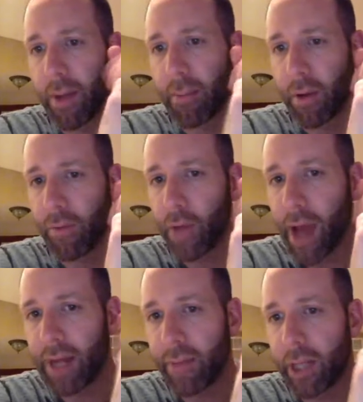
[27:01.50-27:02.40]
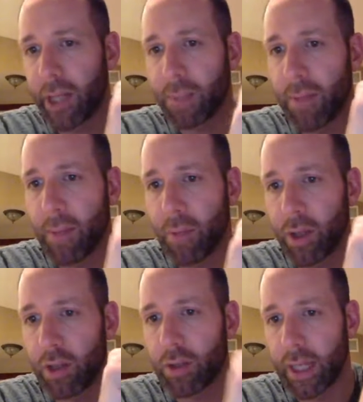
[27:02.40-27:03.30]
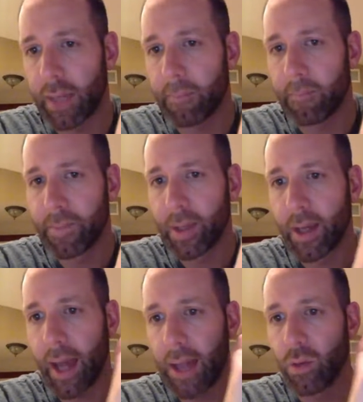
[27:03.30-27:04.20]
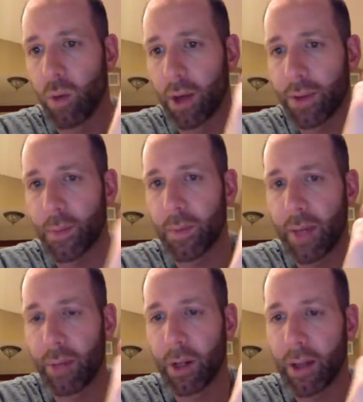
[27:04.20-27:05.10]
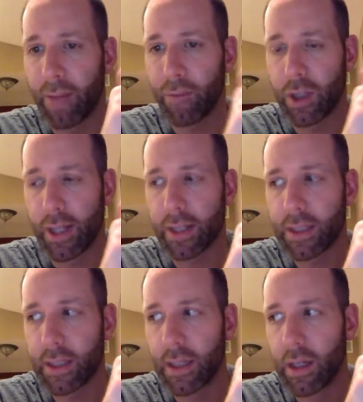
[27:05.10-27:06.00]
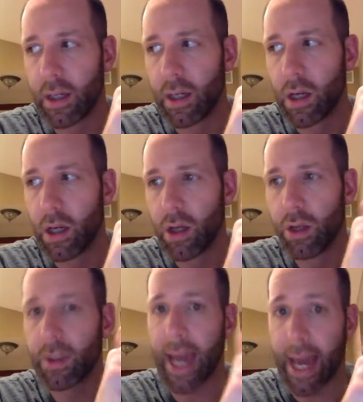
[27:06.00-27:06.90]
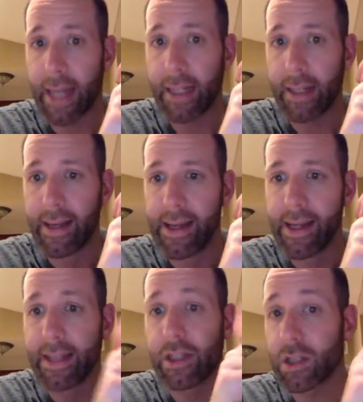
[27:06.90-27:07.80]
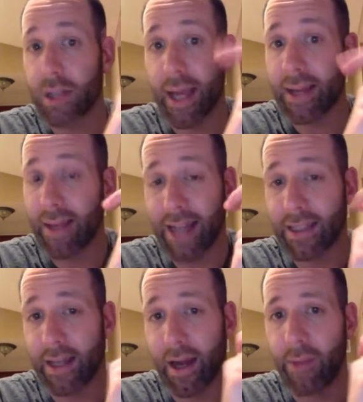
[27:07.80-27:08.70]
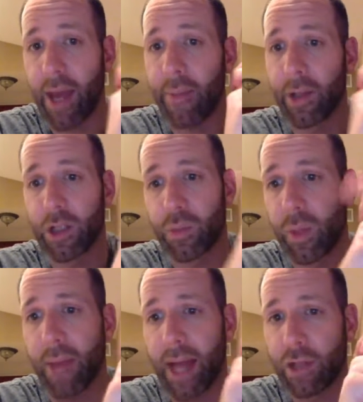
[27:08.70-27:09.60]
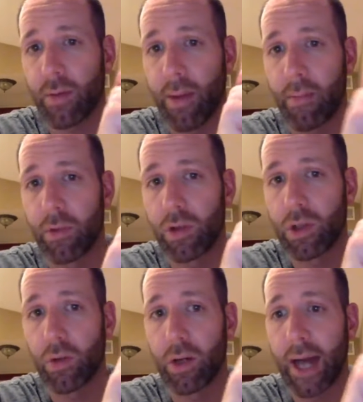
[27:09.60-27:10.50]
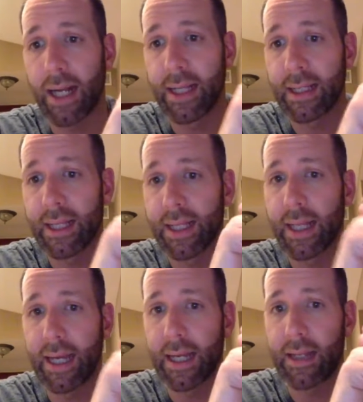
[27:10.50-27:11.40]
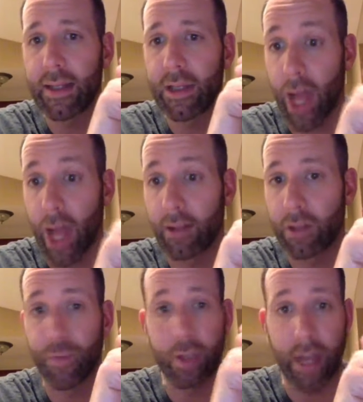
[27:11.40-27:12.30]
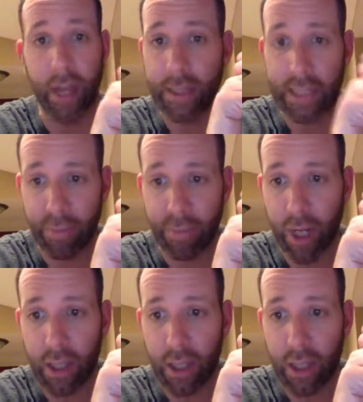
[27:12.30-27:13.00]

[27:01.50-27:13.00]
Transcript: if you have an MLSP member in your team and you want them to be able to leverage this, you can. Just like last time, MLSP Mastery members who are not in this can get in the challenge for $97.